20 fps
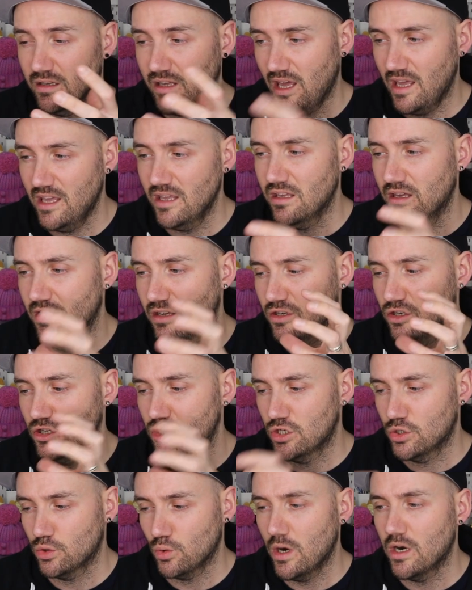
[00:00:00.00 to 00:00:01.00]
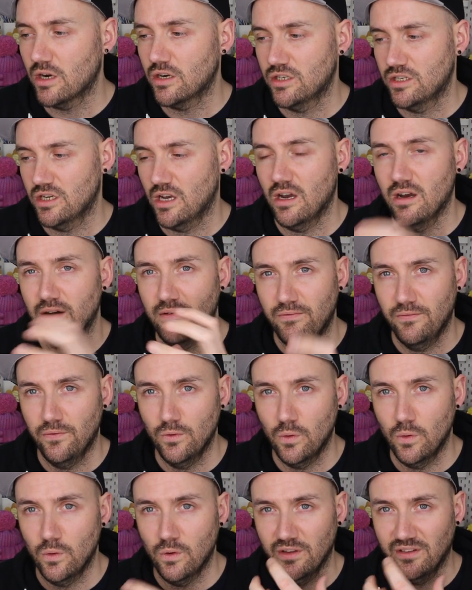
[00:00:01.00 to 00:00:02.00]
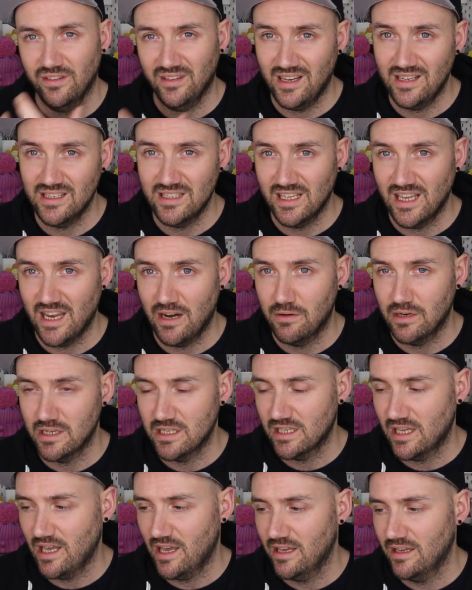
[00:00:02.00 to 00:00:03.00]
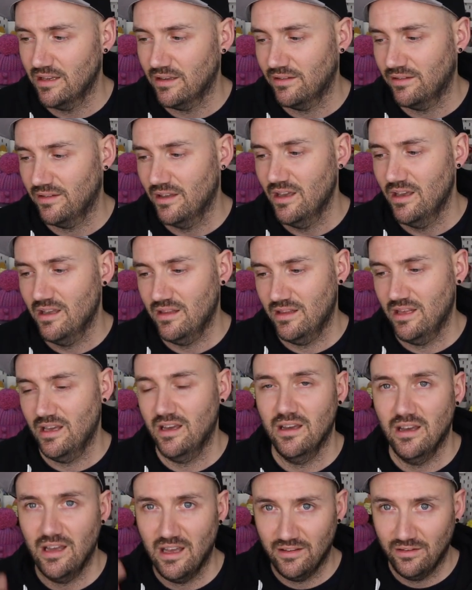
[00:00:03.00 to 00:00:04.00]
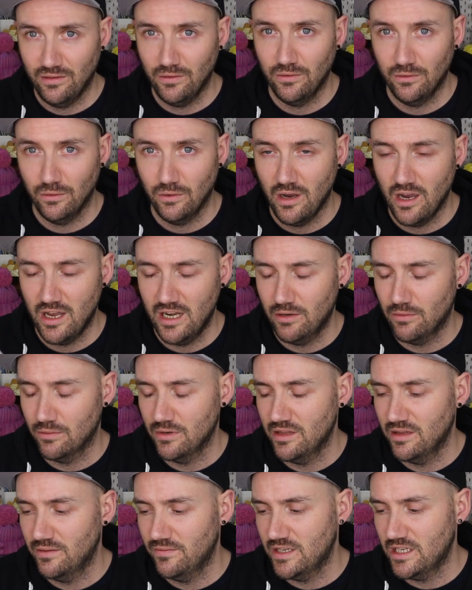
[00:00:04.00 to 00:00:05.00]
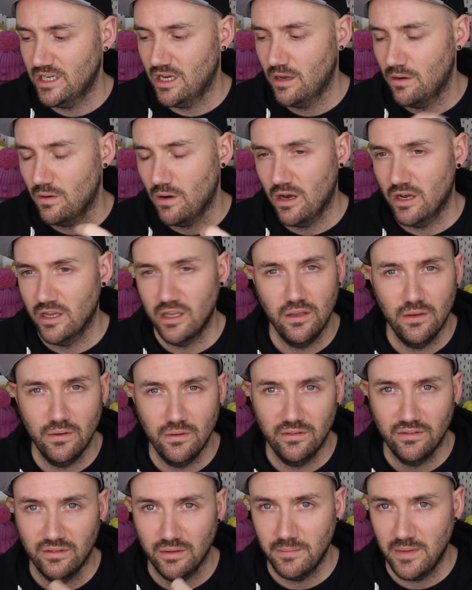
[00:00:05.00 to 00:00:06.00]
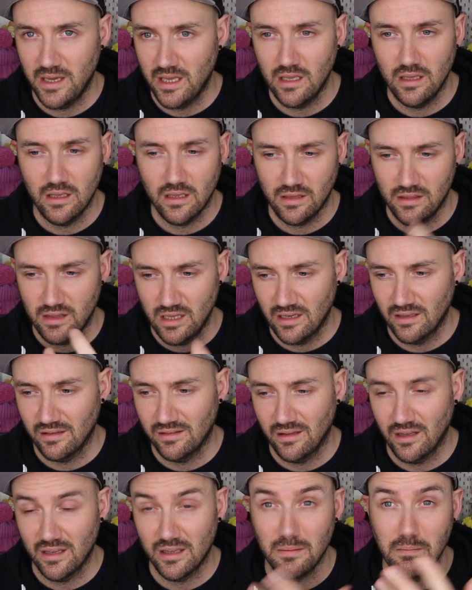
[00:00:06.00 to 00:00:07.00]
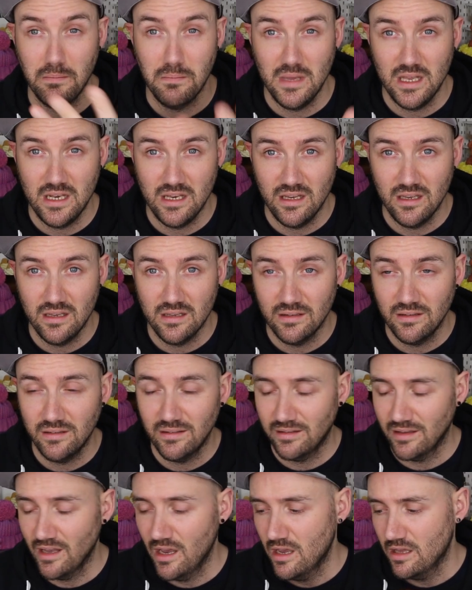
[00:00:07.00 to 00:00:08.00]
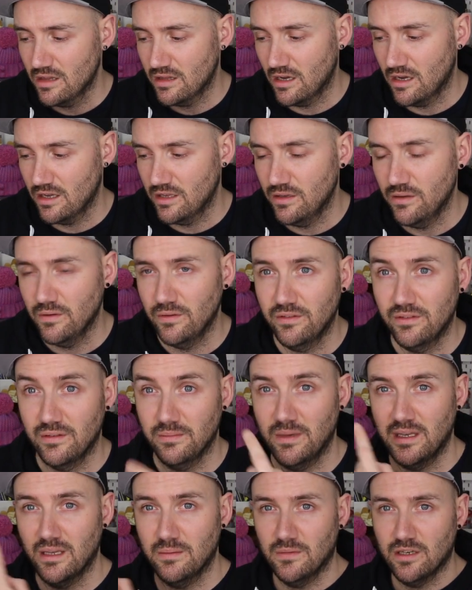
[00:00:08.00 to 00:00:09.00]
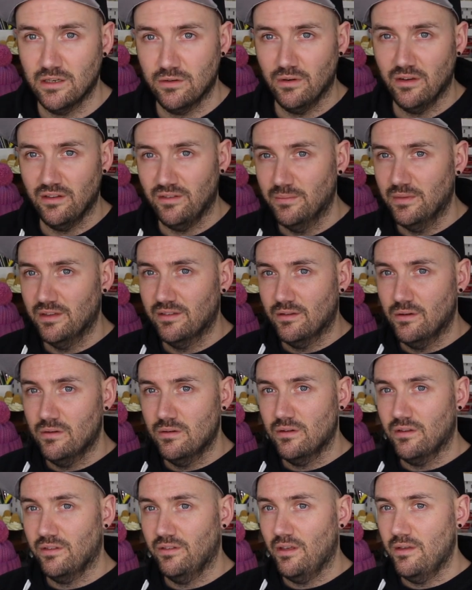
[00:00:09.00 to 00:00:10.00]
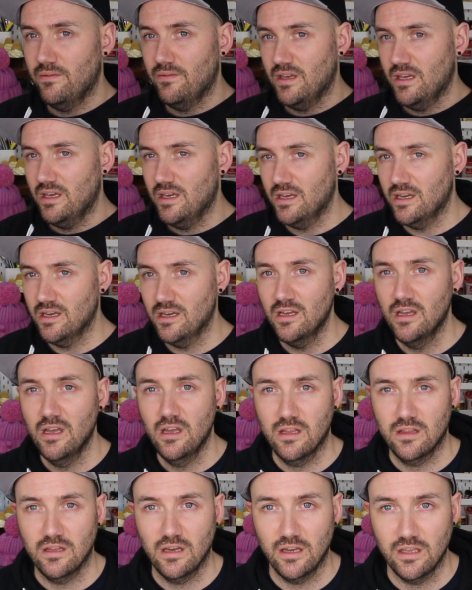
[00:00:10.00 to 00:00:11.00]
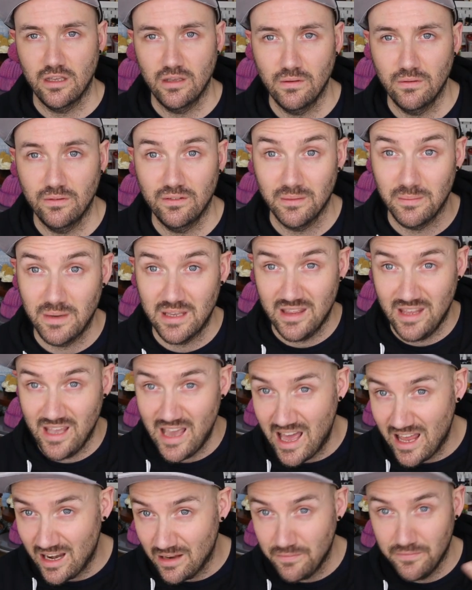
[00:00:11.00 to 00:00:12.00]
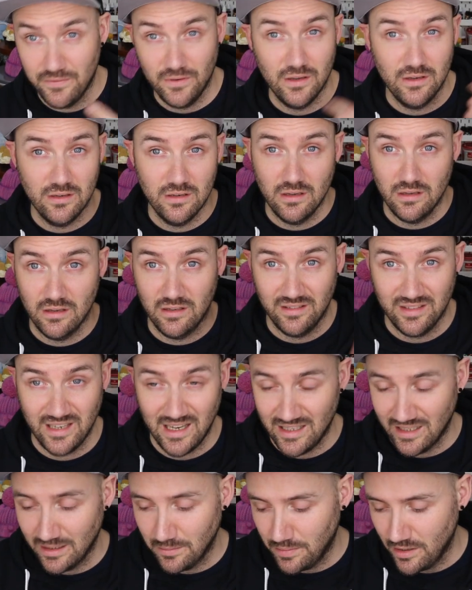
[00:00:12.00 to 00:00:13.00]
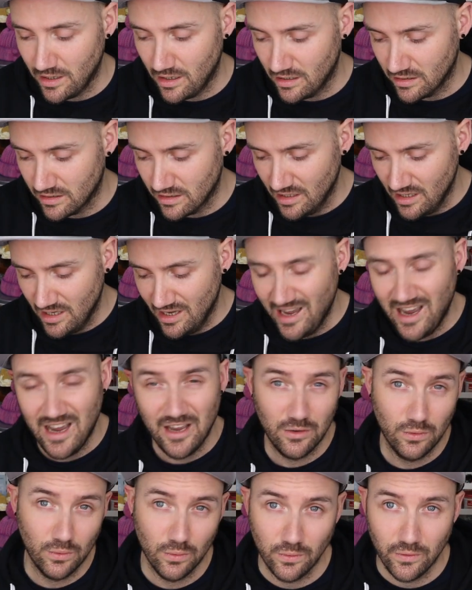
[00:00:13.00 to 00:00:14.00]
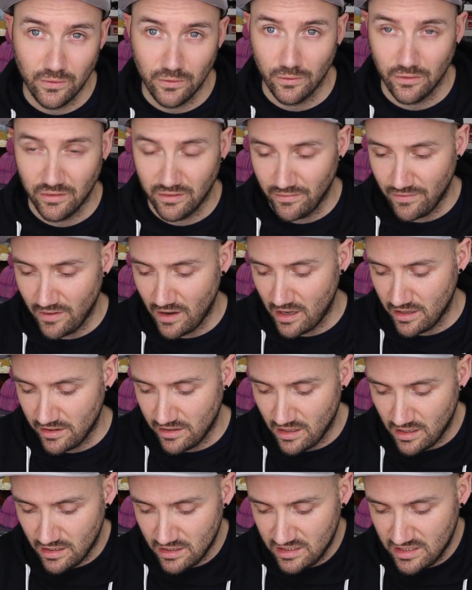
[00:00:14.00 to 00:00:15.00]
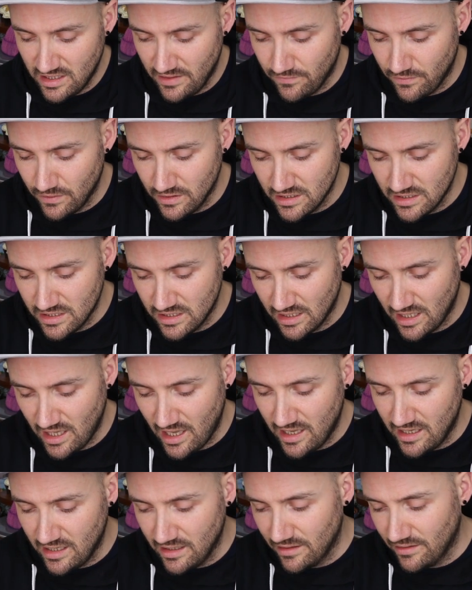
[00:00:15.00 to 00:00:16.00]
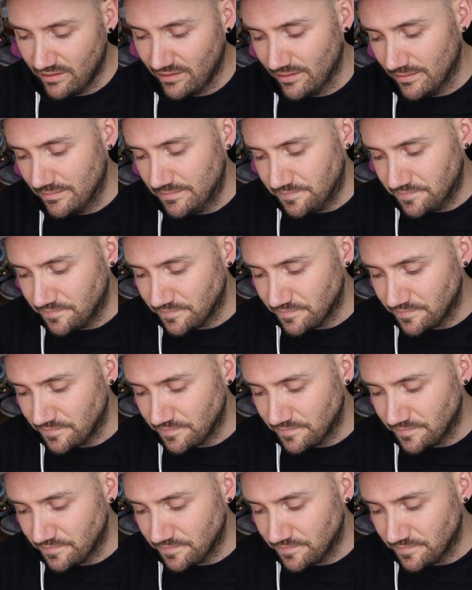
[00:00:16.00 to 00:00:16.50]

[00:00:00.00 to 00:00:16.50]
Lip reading: cake structure for standing character cakes that, as you saw earlier on in the video, I use to make things like minions, that I use to make my Christmas gonks over here, that I use to make the elephant, the standing pug, and all sorts of other different cakes.